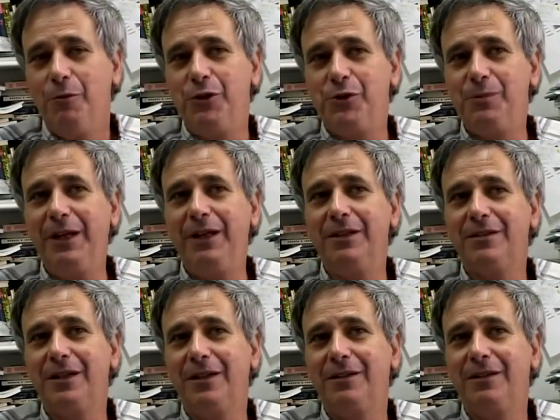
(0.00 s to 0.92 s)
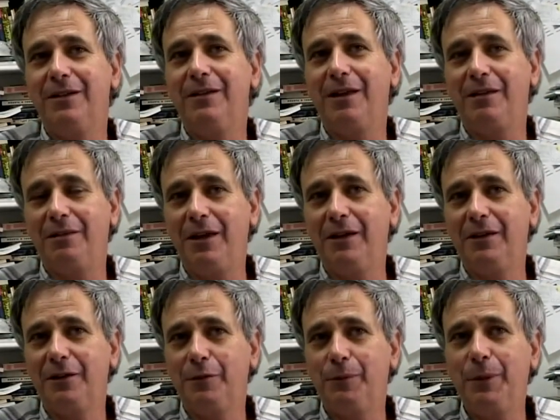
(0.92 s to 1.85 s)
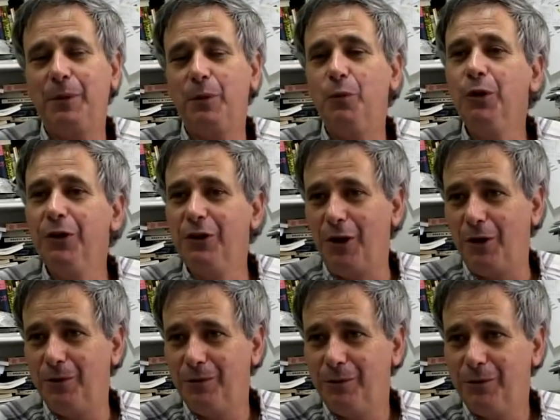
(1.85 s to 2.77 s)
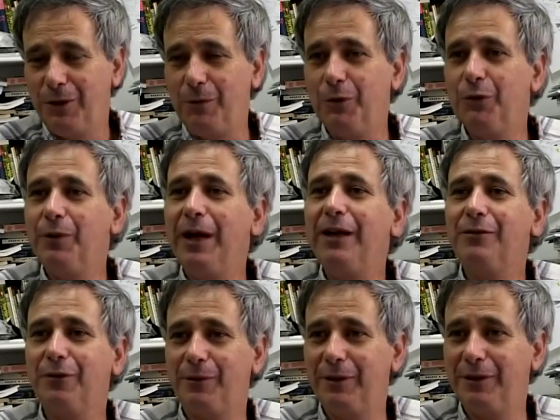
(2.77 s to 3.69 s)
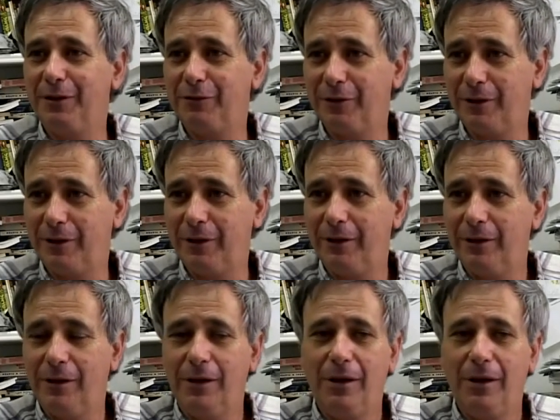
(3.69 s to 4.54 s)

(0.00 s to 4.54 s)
Which means that they think that if people would know, they would react very differently.